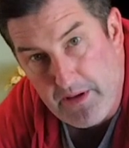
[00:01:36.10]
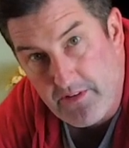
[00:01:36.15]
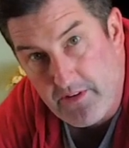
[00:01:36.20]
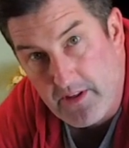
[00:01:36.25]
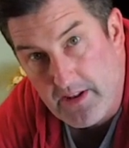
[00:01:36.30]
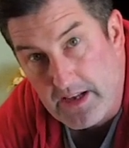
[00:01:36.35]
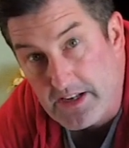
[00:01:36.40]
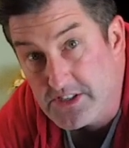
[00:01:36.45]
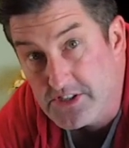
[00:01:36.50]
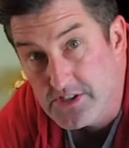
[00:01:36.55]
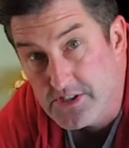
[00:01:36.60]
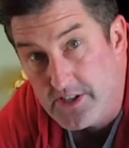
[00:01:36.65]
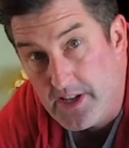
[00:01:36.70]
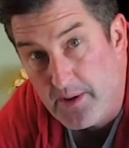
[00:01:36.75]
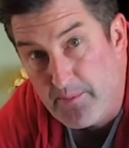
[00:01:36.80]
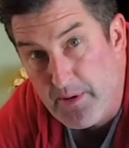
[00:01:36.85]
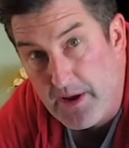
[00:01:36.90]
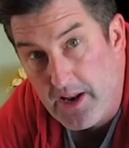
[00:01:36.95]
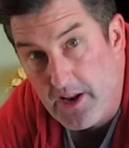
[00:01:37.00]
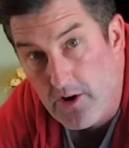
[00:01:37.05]
base connections that
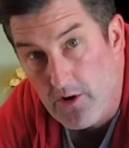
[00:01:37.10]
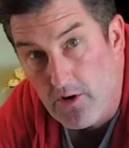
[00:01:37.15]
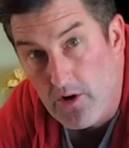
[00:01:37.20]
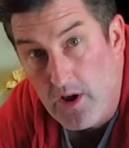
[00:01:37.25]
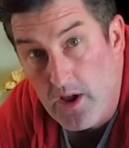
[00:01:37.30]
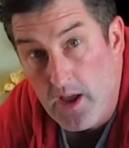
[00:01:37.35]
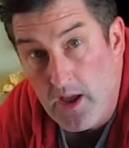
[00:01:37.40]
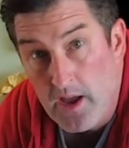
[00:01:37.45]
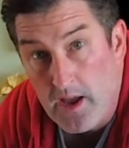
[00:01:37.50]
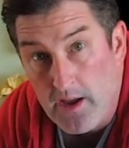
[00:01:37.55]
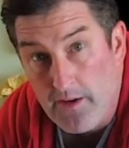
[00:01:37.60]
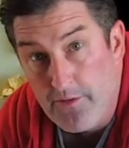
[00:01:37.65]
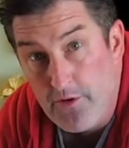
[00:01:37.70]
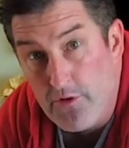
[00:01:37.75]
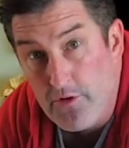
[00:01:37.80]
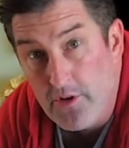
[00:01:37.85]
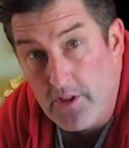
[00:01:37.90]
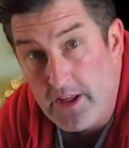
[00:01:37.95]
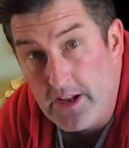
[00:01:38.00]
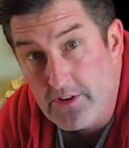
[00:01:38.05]
I made here. If
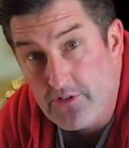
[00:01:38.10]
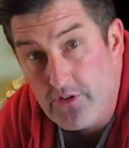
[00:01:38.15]
you're really